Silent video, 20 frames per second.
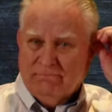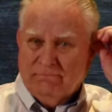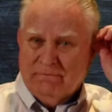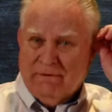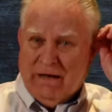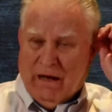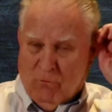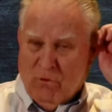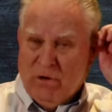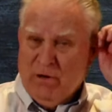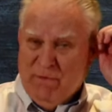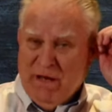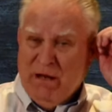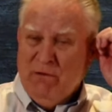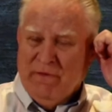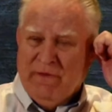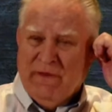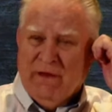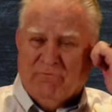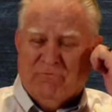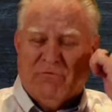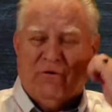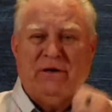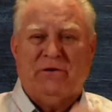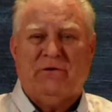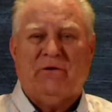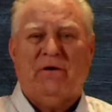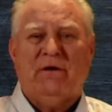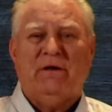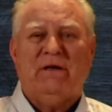I want to be with Him for
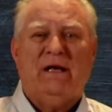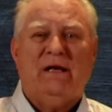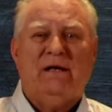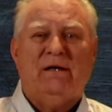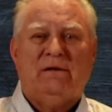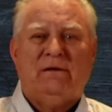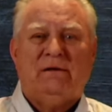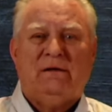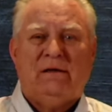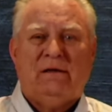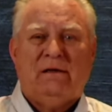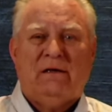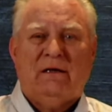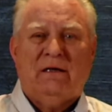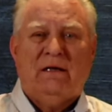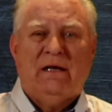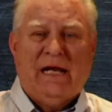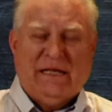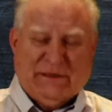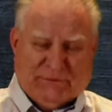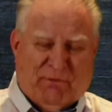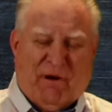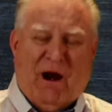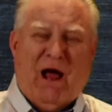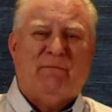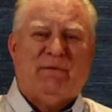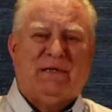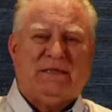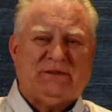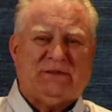eternity. He's
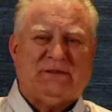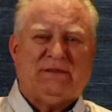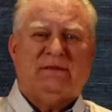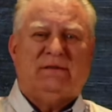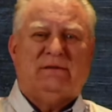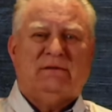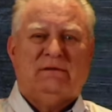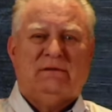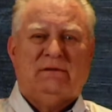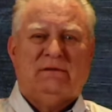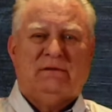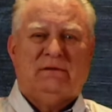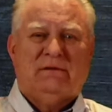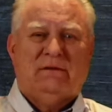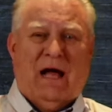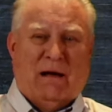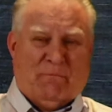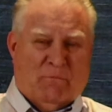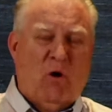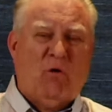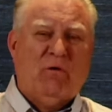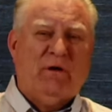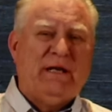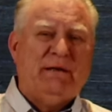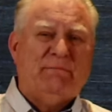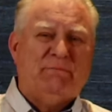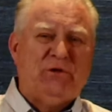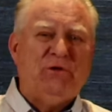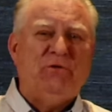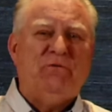promised. I'm holding
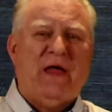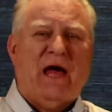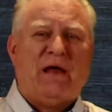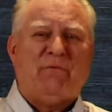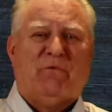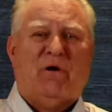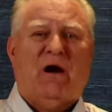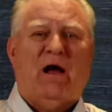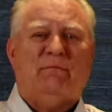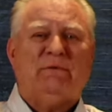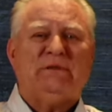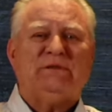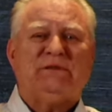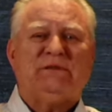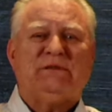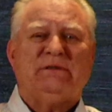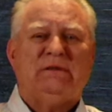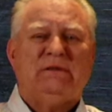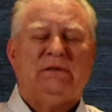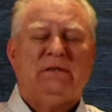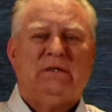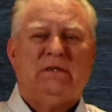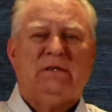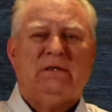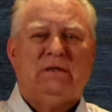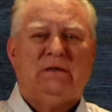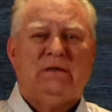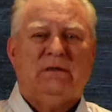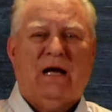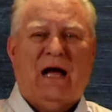Him to that promise.
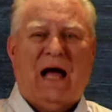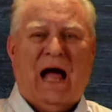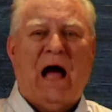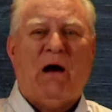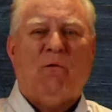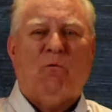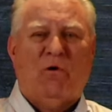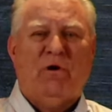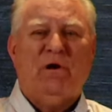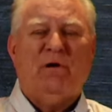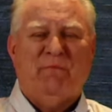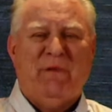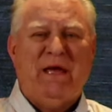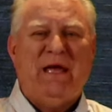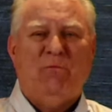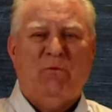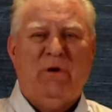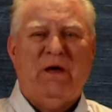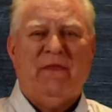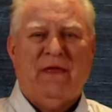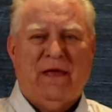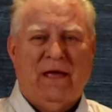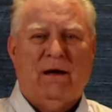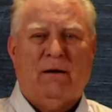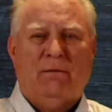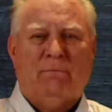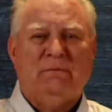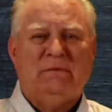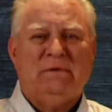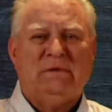I want to be with
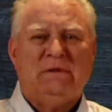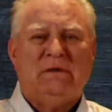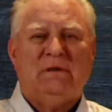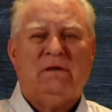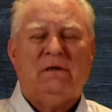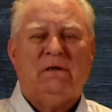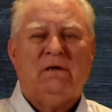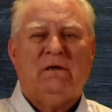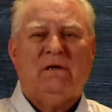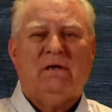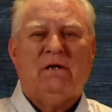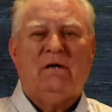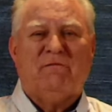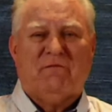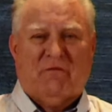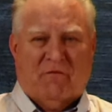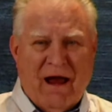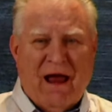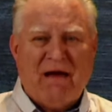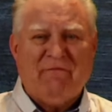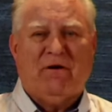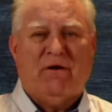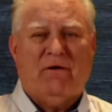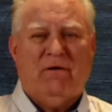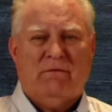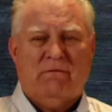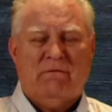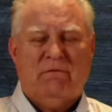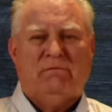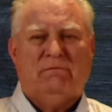Him forever.
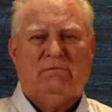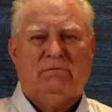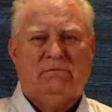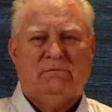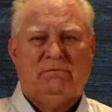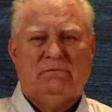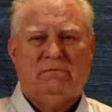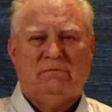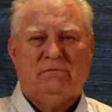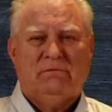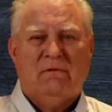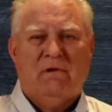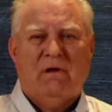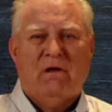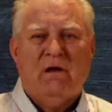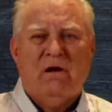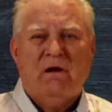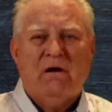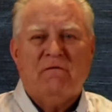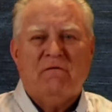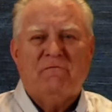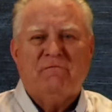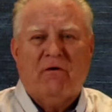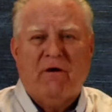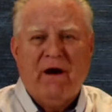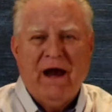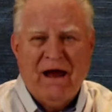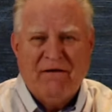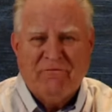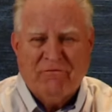
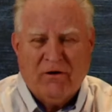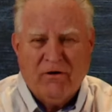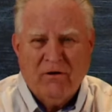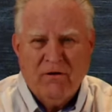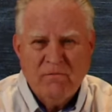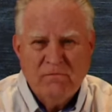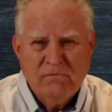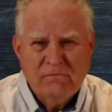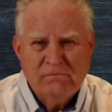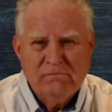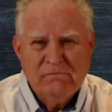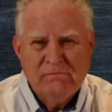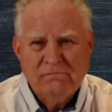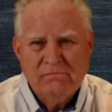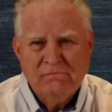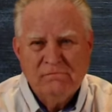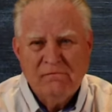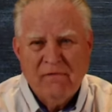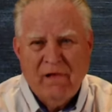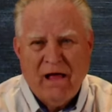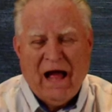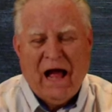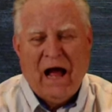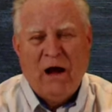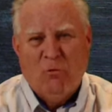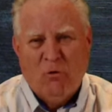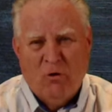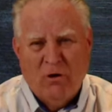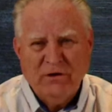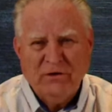Forever. I
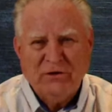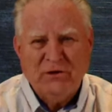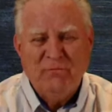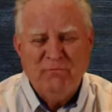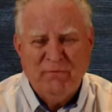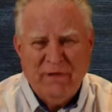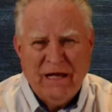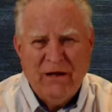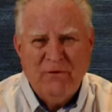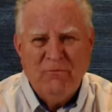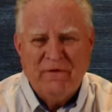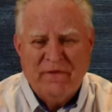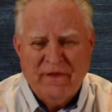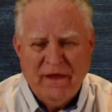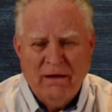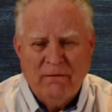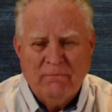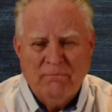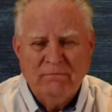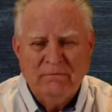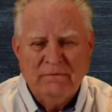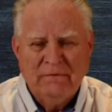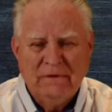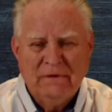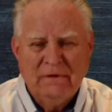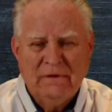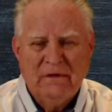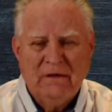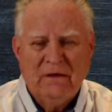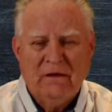want to be with Him
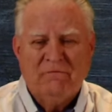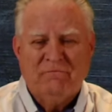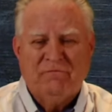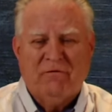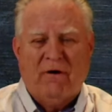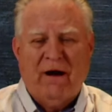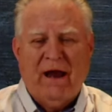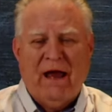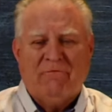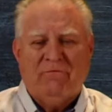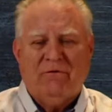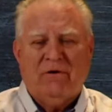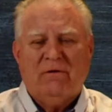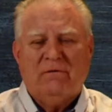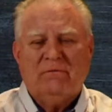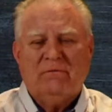forever.